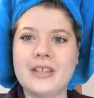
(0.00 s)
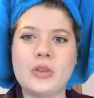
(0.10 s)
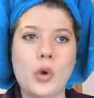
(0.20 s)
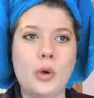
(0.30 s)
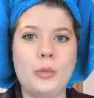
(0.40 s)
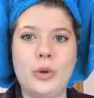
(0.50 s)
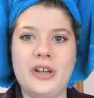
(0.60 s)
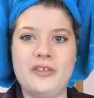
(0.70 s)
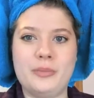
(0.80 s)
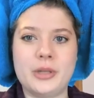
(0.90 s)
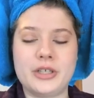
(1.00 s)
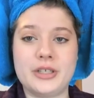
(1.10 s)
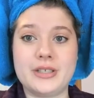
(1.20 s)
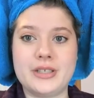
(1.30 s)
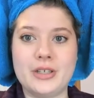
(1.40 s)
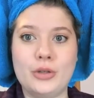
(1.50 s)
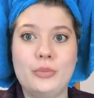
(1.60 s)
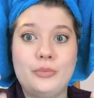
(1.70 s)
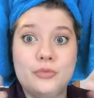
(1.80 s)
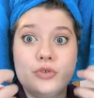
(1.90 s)
I think the whole point of blush is to
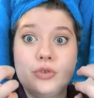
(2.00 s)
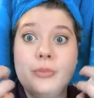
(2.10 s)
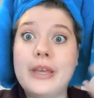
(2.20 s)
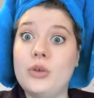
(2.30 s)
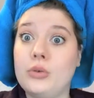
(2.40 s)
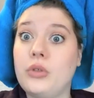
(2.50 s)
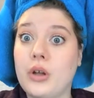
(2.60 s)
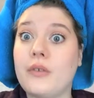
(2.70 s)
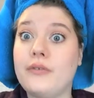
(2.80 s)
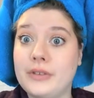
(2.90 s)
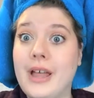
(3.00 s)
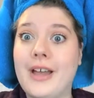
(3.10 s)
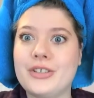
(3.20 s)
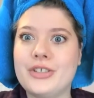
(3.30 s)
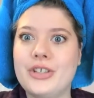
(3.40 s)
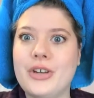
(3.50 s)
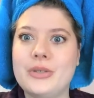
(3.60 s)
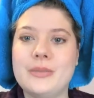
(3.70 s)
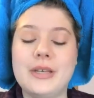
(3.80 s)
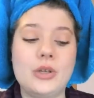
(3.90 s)
make you look fleshed, you know,
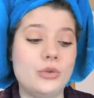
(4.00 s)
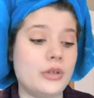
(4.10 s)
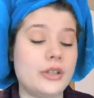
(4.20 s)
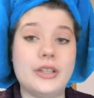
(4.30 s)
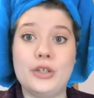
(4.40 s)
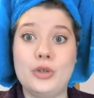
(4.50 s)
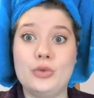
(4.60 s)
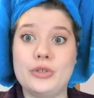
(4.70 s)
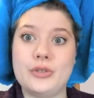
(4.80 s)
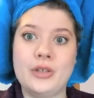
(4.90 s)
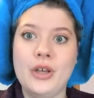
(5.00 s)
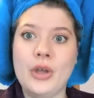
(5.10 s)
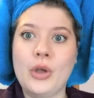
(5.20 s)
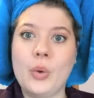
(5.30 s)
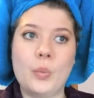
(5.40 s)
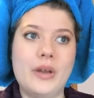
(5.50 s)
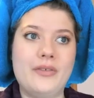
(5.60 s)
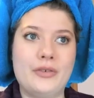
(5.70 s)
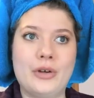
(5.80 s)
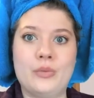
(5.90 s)
to make you look like you just
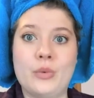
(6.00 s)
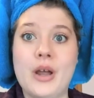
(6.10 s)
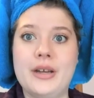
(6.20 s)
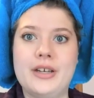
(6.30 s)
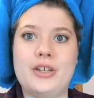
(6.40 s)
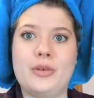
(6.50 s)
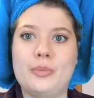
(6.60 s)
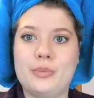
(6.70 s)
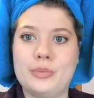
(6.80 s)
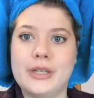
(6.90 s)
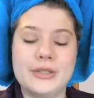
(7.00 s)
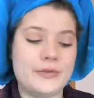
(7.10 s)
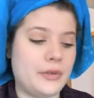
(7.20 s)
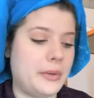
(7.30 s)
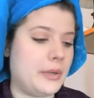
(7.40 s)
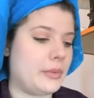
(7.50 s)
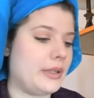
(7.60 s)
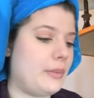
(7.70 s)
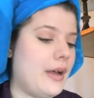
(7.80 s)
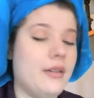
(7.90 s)
went for a run and your blood's flowing
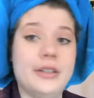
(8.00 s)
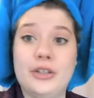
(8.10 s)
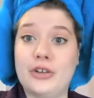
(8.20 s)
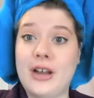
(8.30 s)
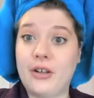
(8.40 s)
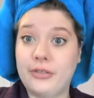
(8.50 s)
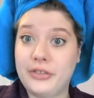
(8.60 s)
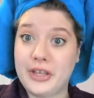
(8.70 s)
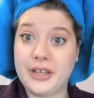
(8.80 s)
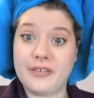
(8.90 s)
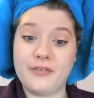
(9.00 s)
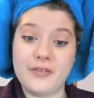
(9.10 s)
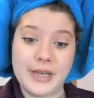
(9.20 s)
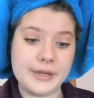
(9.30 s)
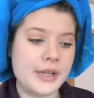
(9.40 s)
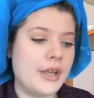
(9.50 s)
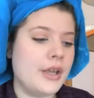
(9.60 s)
really well and you're healthy and fit.